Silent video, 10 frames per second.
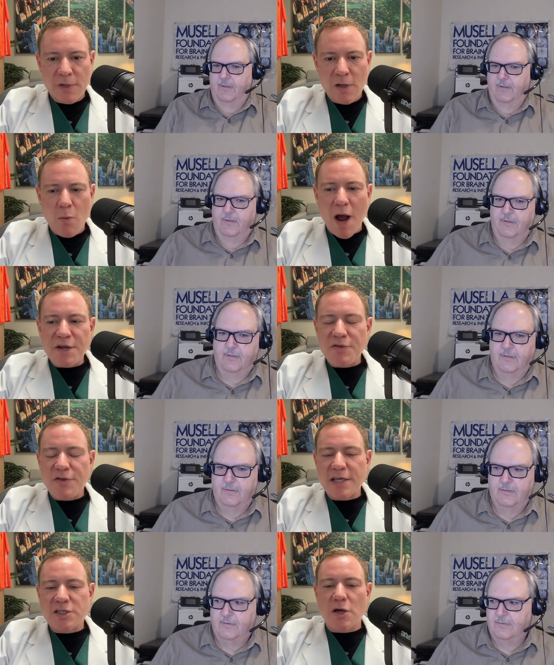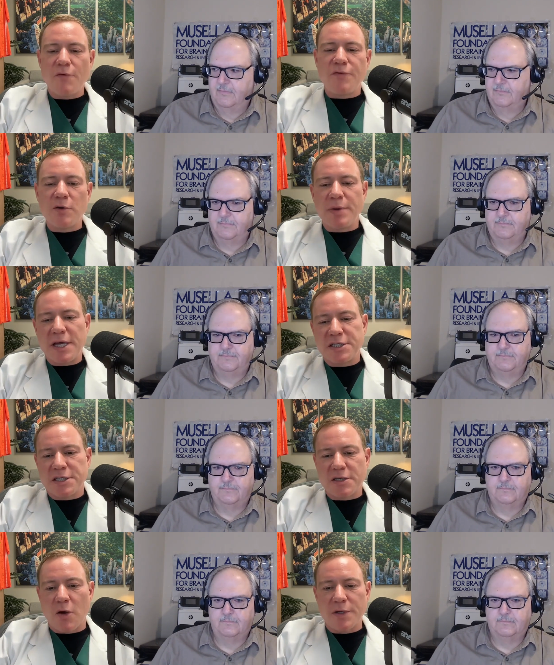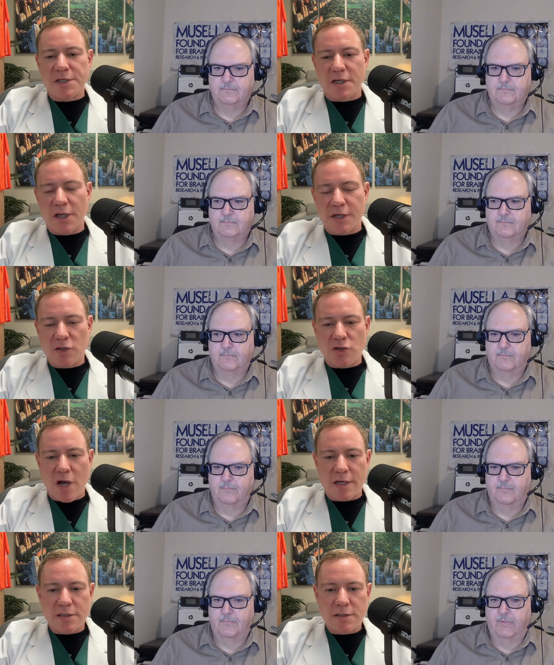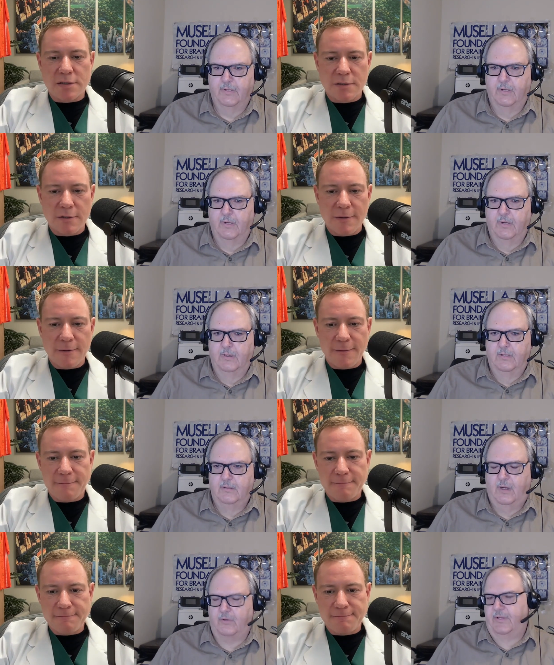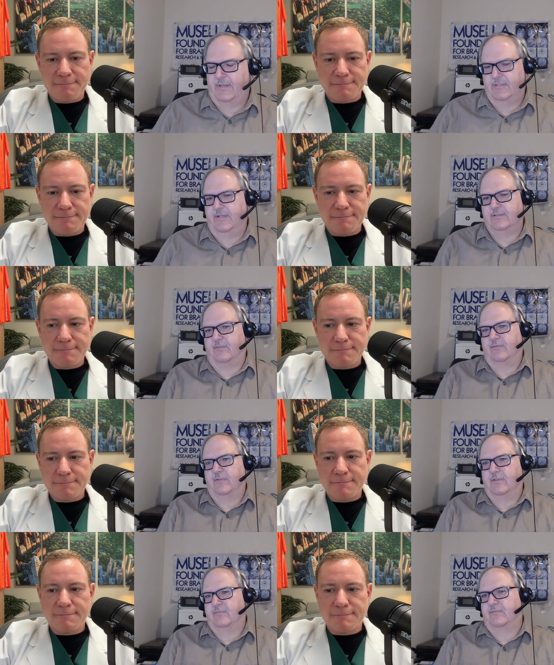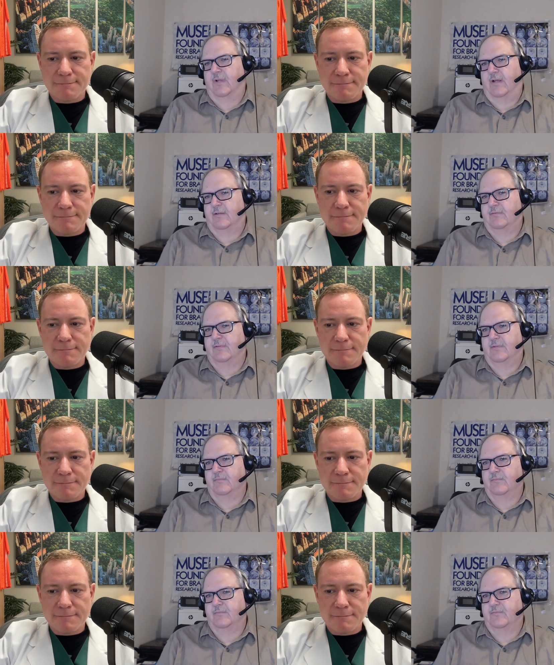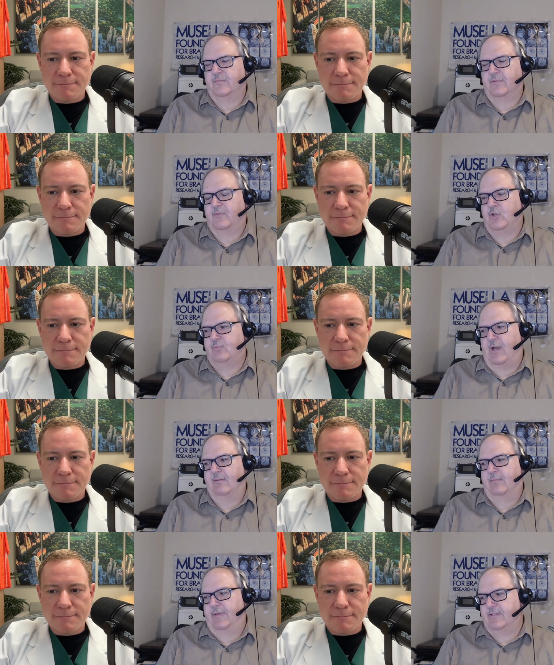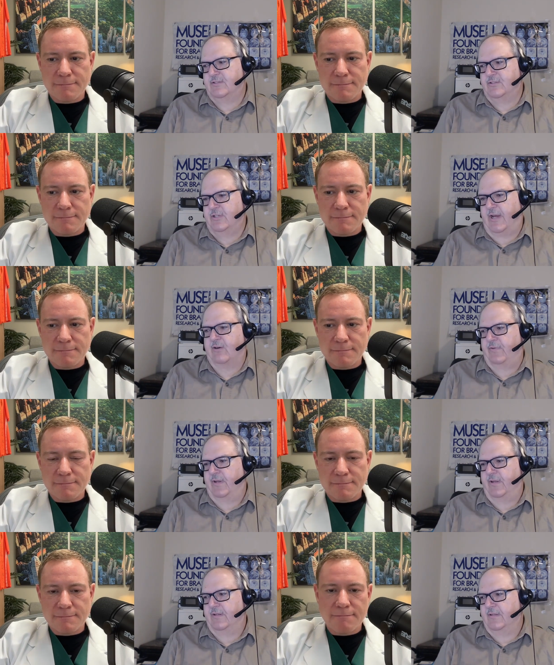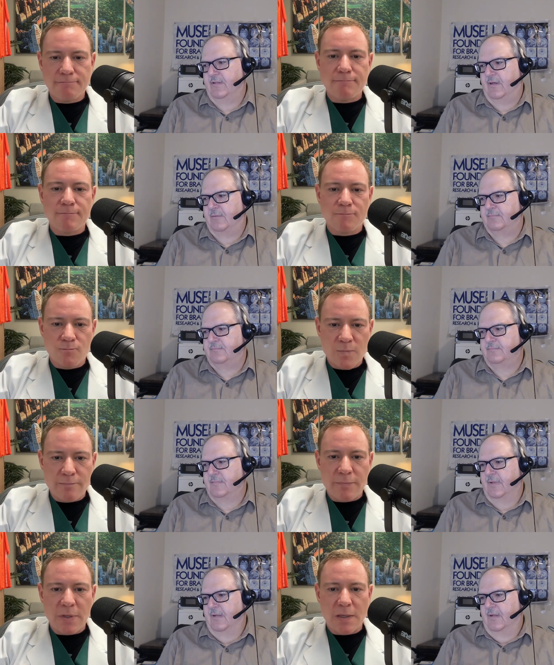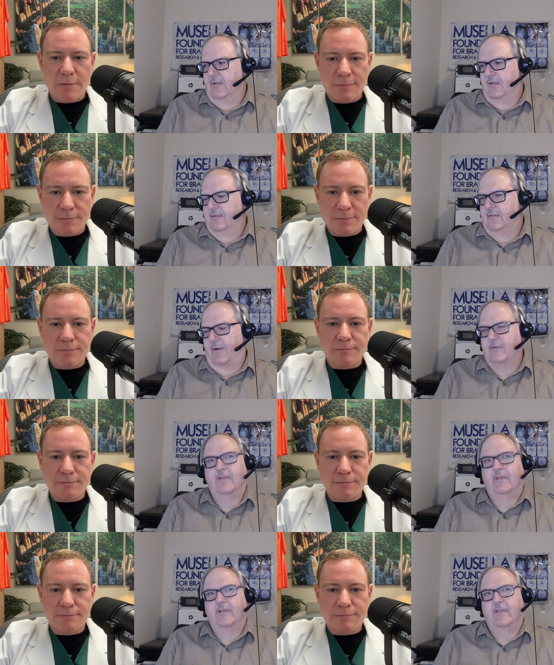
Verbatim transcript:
Speaker 1: Why do you think so few patients go into clinical trials?
Speaker 2: Oh, that's easy. Uh, the first problem is geography. Um, I would